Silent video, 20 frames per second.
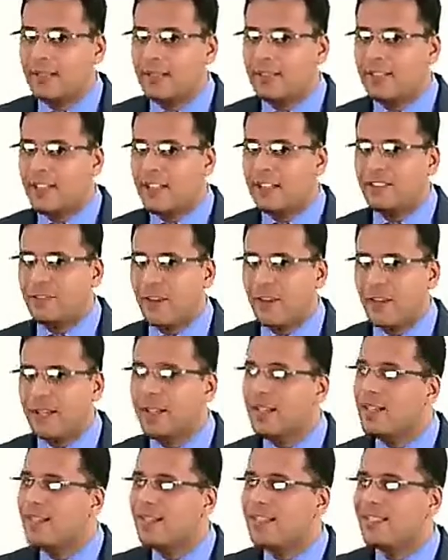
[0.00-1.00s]
This word
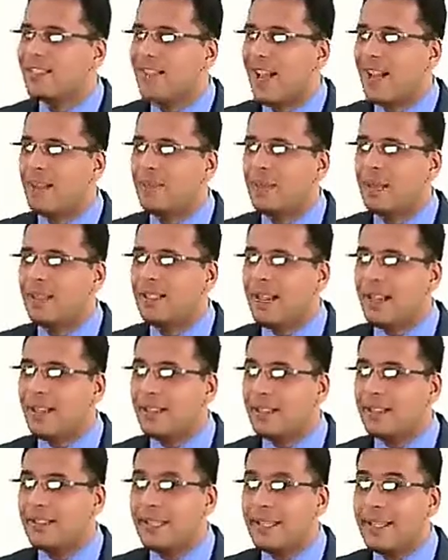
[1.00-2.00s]

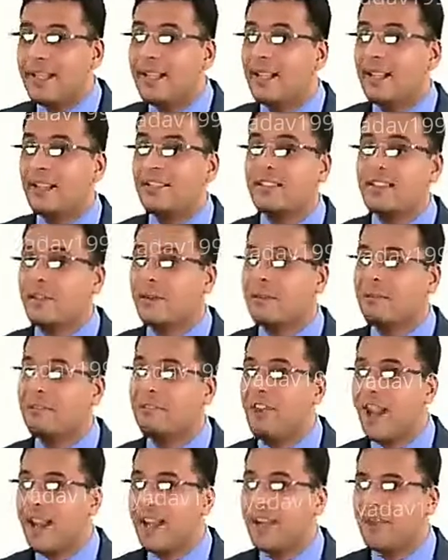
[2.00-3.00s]
simultaneously is
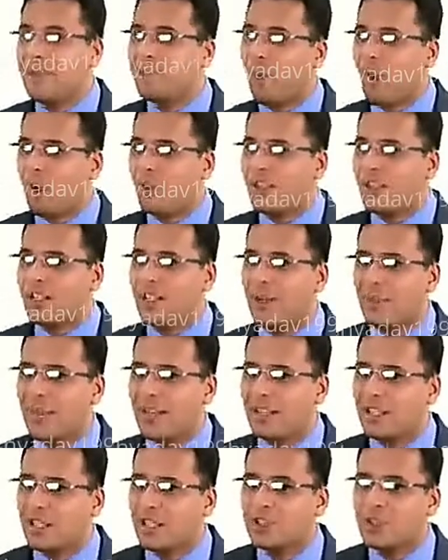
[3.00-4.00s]
very important here, my
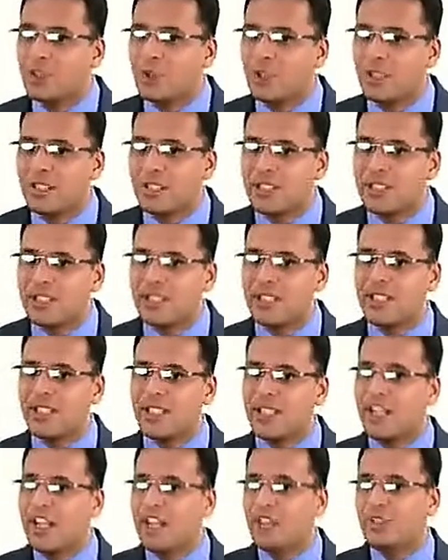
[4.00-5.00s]
dear students.
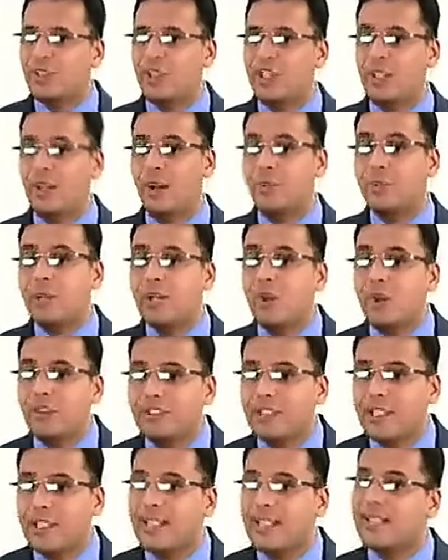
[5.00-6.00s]
So the number of
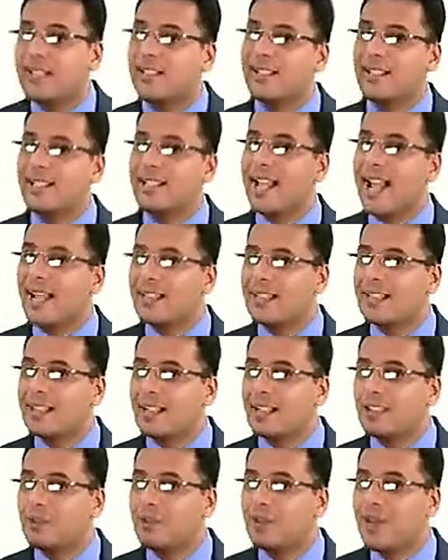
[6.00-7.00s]

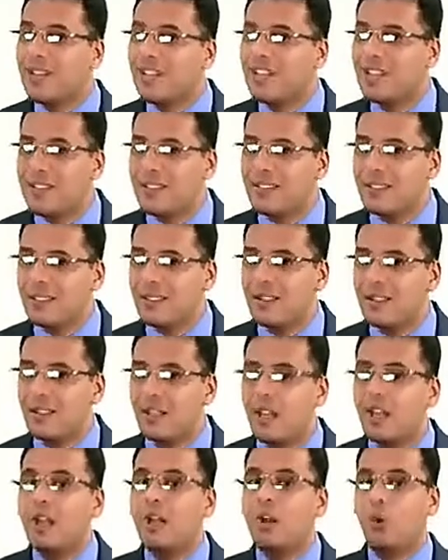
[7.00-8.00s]
reacting species
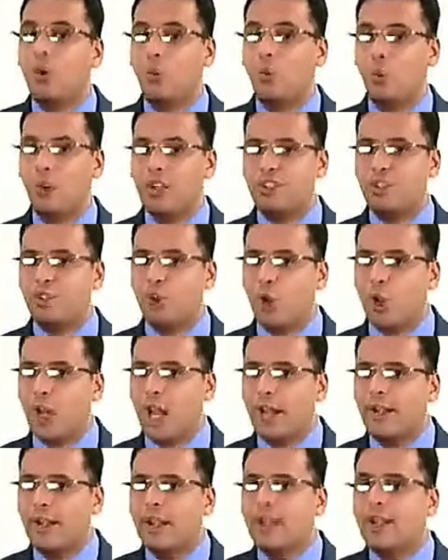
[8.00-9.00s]
which
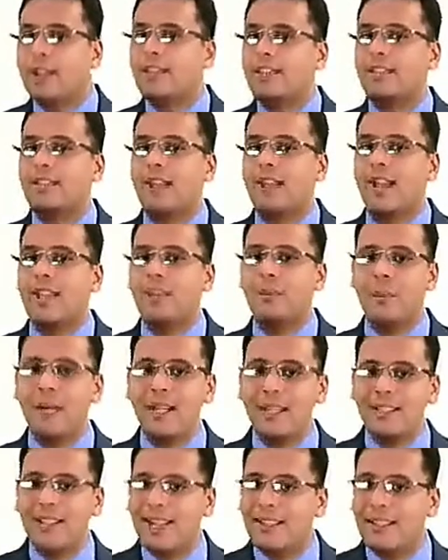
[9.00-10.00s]
collide
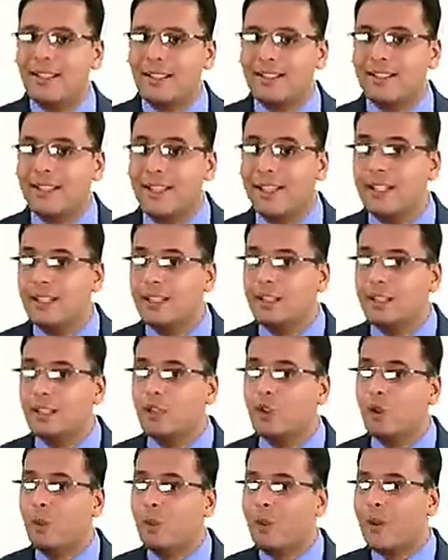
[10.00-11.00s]
simultaneously
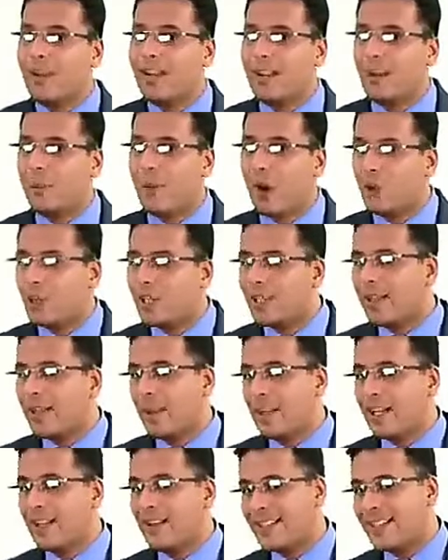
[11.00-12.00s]
to bring about a
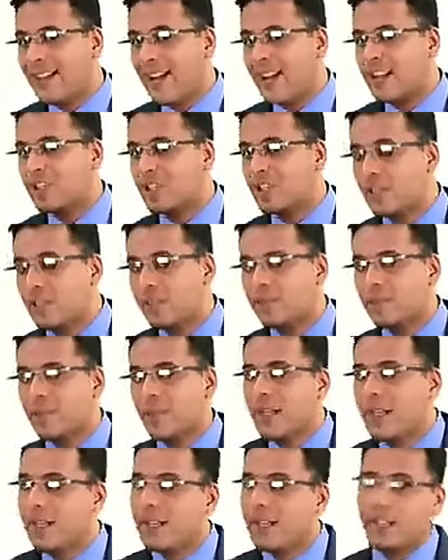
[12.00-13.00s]
chemical reaction
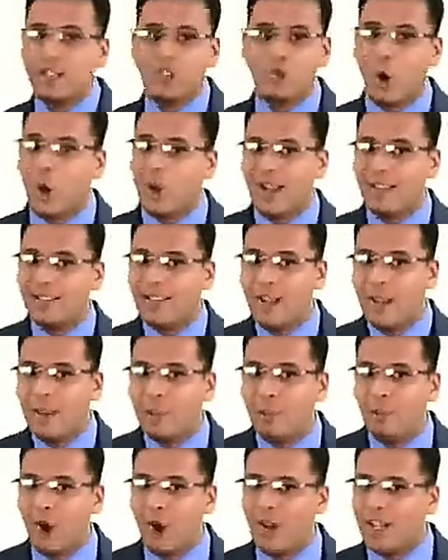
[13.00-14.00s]
is called as
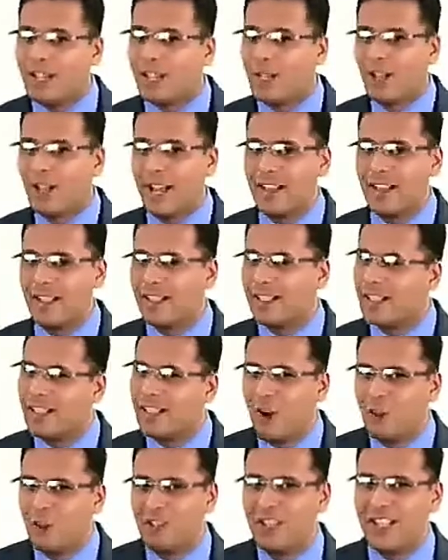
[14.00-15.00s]
molecularity
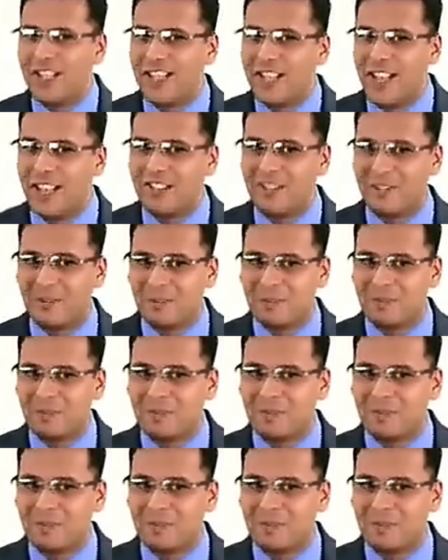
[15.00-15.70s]
of the reaction.